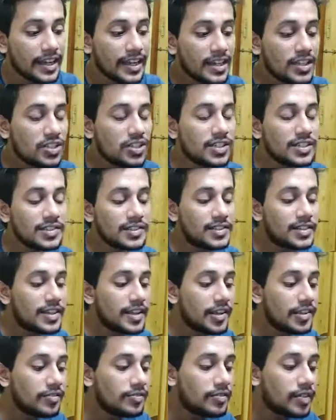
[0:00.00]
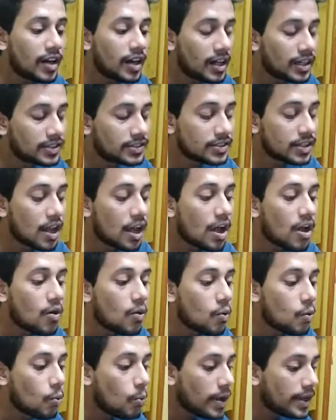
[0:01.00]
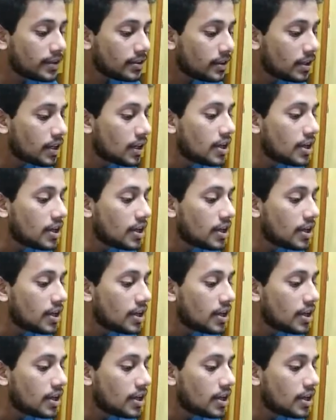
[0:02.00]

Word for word: it just leaves us with